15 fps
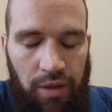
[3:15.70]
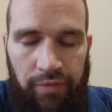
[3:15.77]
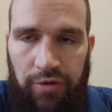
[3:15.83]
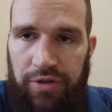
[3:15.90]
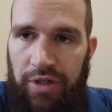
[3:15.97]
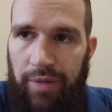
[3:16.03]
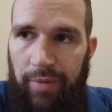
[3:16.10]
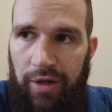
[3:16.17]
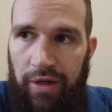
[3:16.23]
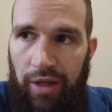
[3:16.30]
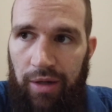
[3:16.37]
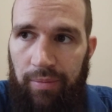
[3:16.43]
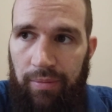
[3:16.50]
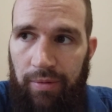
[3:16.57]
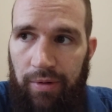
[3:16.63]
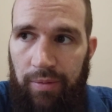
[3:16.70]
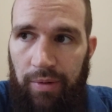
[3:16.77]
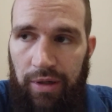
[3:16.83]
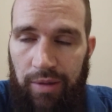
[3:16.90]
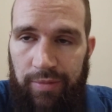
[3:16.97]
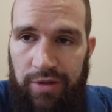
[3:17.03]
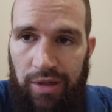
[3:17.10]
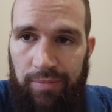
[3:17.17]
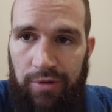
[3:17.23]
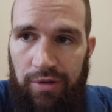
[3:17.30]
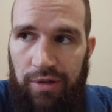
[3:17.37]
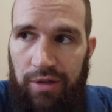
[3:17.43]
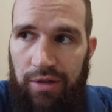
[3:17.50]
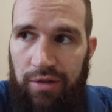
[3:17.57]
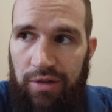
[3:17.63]
if you say my name is
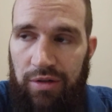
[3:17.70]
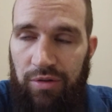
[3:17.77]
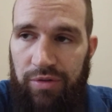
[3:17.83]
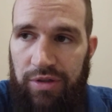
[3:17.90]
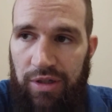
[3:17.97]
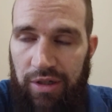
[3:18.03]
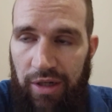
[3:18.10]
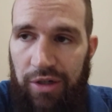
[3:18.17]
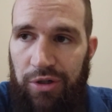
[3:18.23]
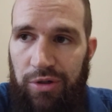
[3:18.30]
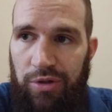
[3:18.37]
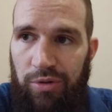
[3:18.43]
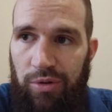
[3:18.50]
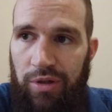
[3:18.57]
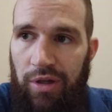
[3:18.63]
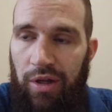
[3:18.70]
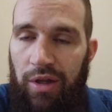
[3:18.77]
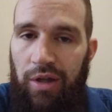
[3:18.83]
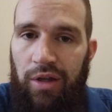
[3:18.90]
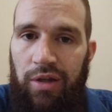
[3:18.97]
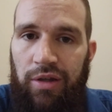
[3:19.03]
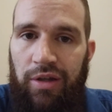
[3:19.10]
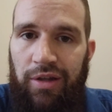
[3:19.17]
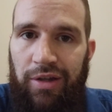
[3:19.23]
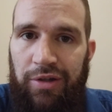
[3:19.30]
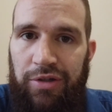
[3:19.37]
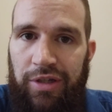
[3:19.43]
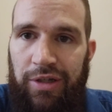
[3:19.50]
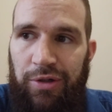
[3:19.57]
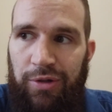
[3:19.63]
Abdullah, there's a connection to it.
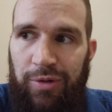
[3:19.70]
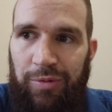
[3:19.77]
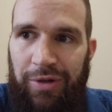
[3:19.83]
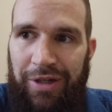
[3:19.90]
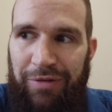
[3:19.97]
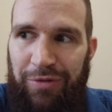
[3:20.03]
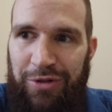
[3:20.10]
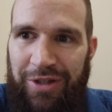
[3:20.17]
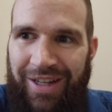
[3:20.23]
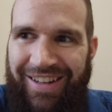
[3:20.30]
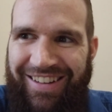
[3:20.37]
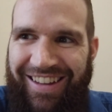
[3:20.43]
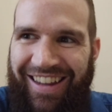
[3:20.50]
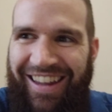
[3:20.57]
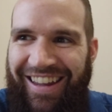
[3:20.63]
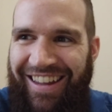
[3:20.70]
Say it in a good way if you say it.